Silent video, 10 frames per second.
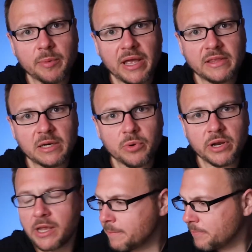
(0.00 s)
bag that I'm
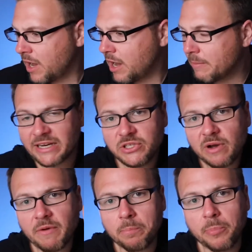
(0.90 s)
bringing. I do
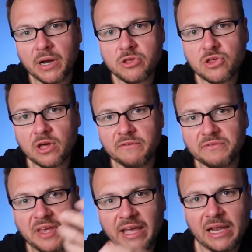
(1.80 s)
have a bunch
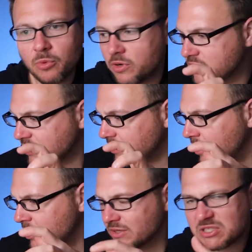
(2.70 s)
of cameras, and
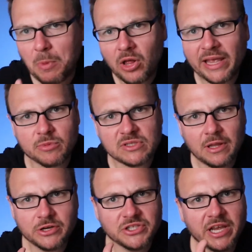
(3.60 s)
small cameras,
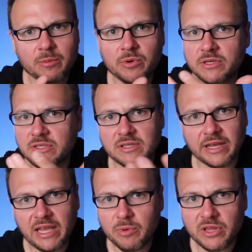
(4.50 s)
large cameras, the
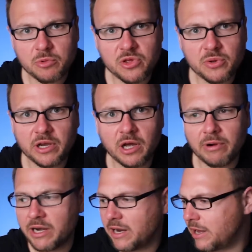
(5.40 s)
camera that I'm shooting on
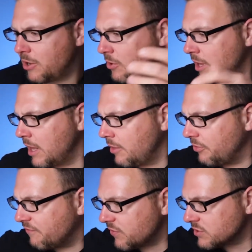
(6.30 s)
right now.
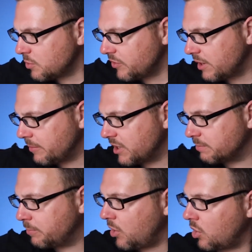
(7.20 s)
The first one that I'm
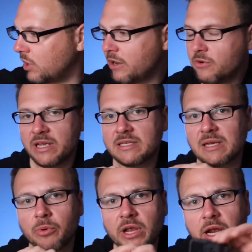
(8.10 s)
gonna pull out is,
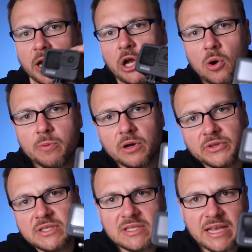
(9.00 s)
I'm bringing a GoPro.
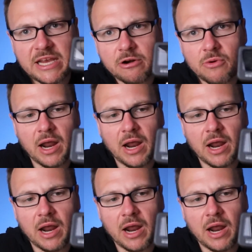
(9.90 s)
This is the Hero